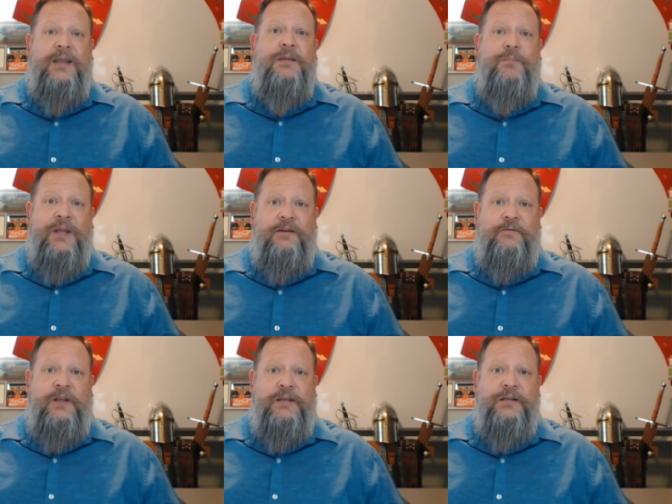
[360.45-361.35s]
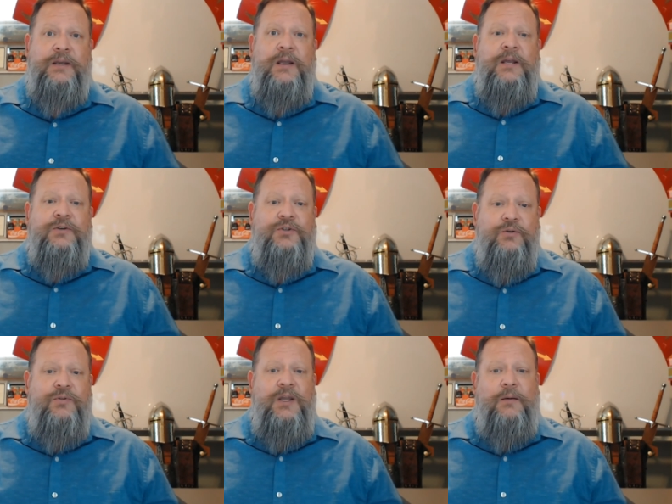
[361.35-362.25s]
benefit to
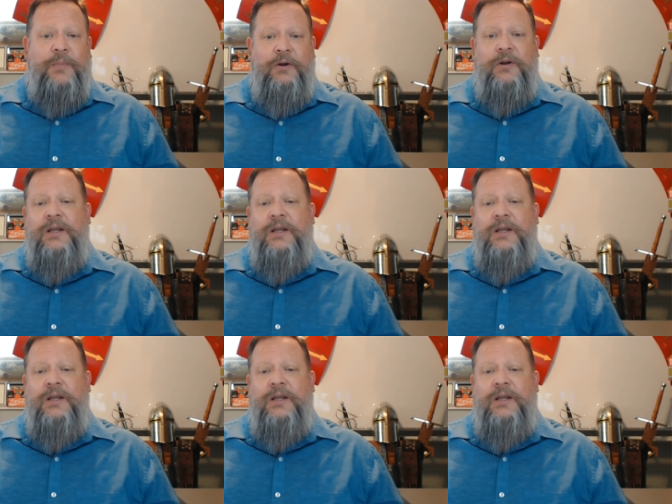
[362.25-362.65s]
the American